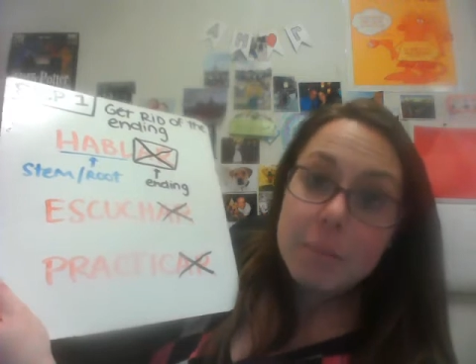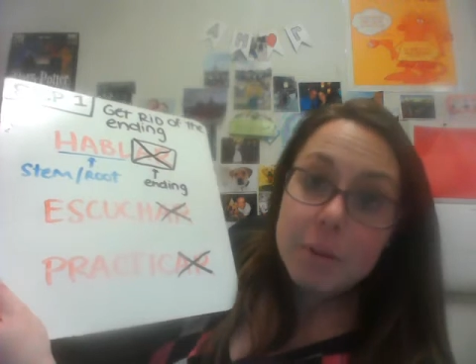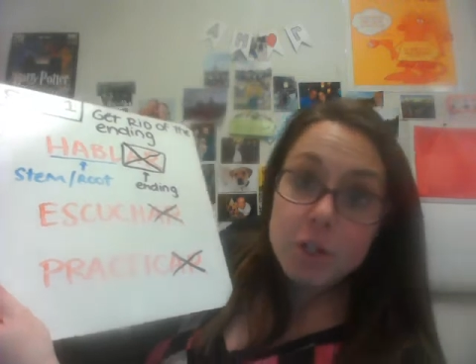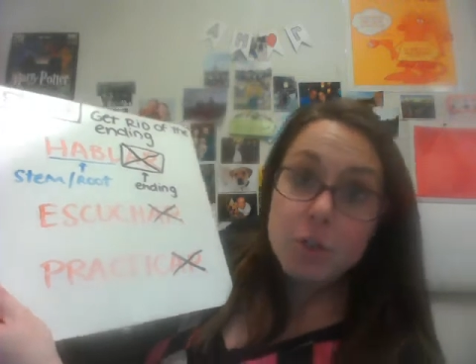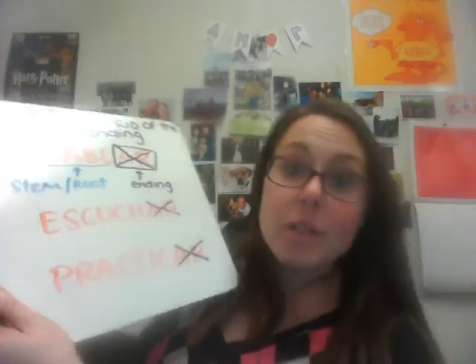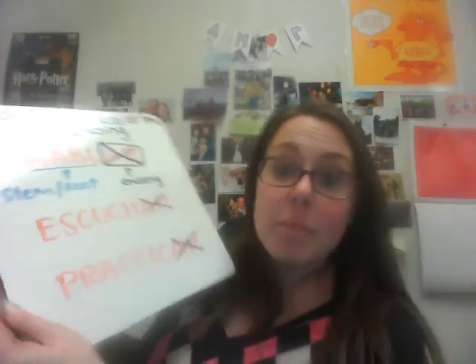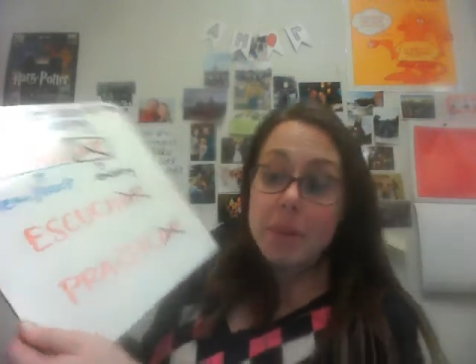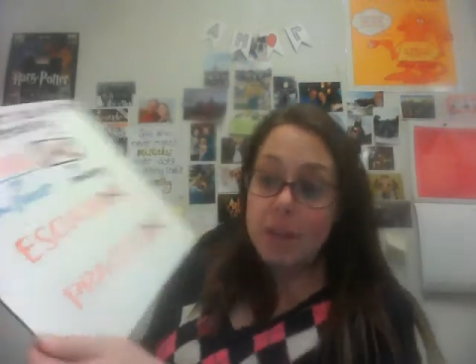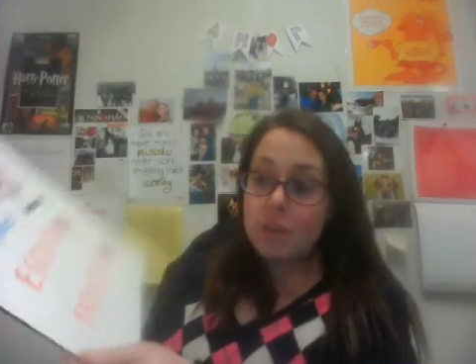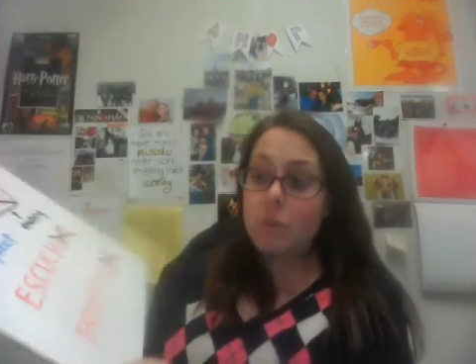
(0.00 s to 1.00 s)
I'm going to do
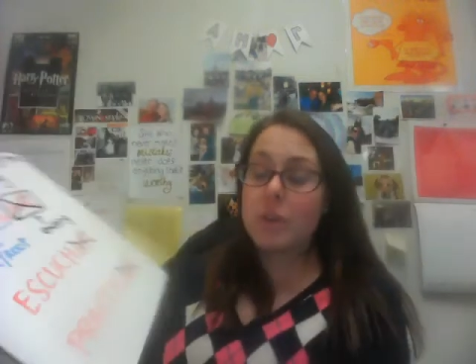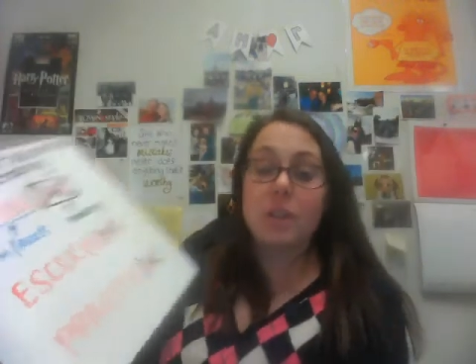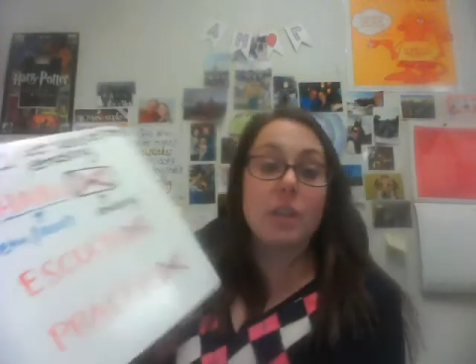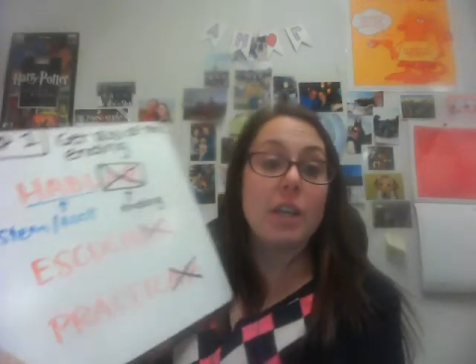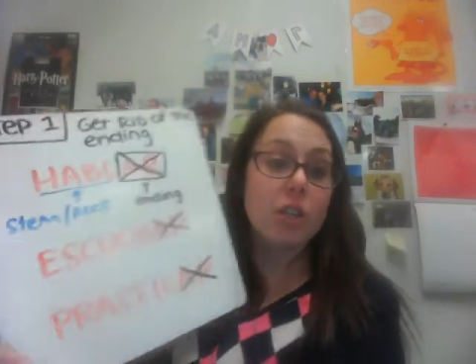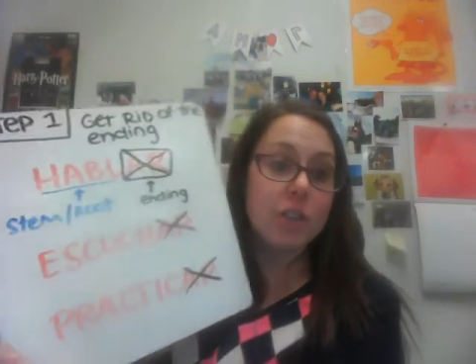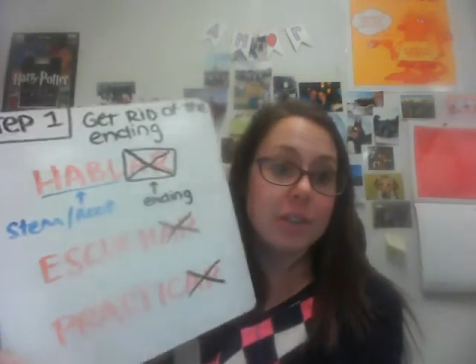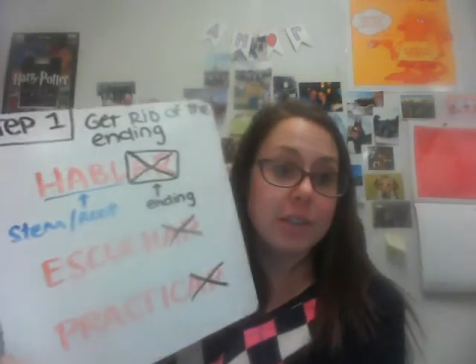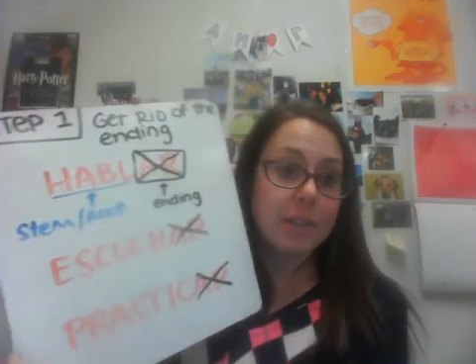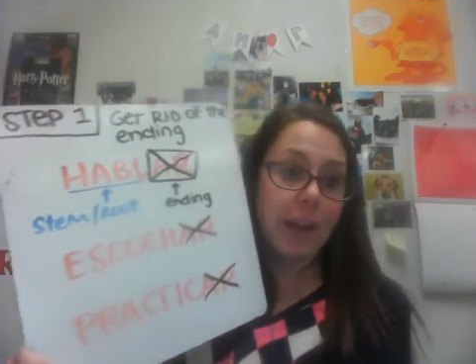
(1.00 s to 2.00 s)
something else with this in
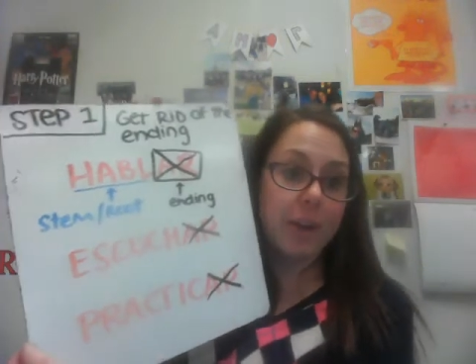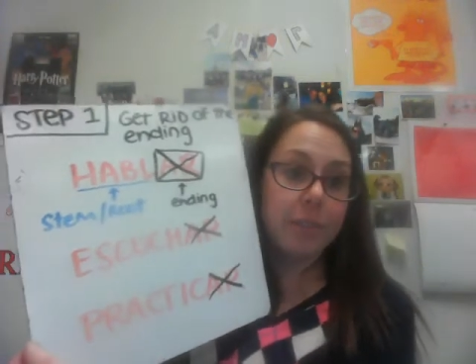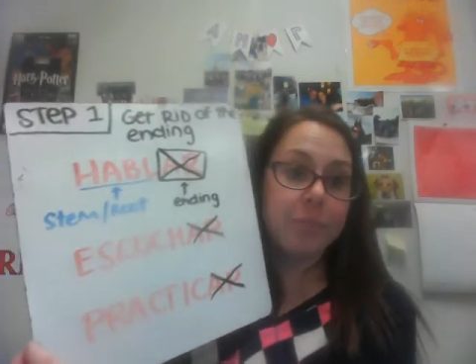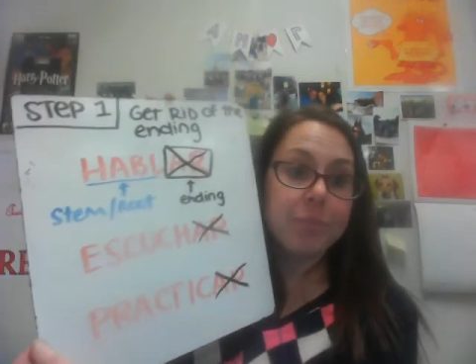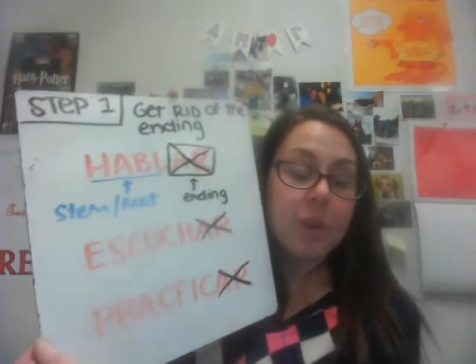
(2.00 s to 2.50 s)
just a second.